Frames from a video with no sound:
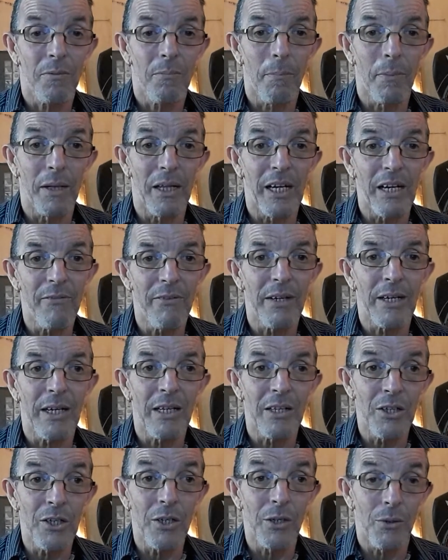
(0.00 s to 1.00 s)
believing
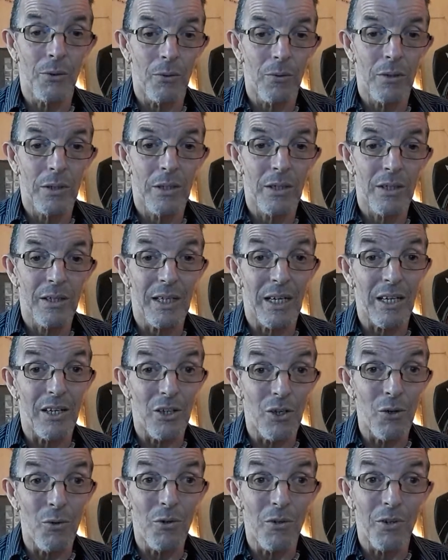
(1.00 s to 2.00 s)
in you, that
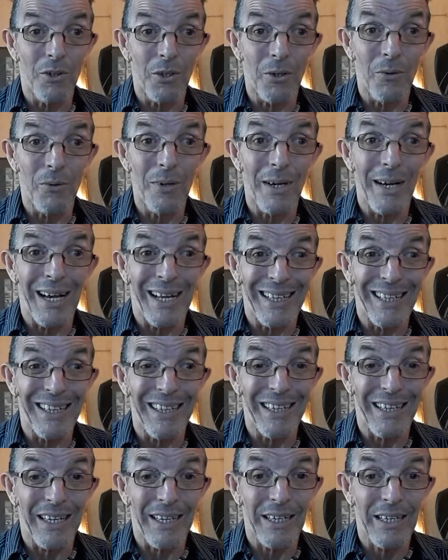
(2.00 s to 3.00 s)
you can do
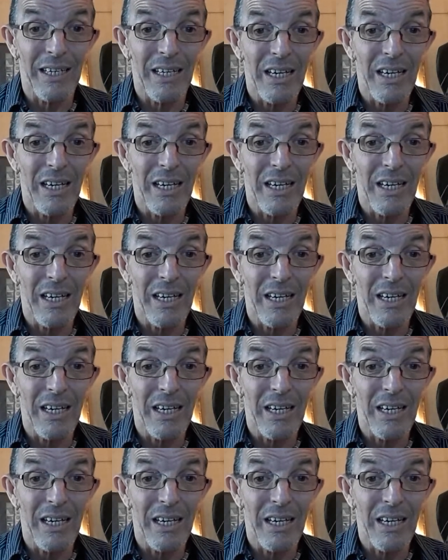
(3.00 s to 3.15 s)
anything.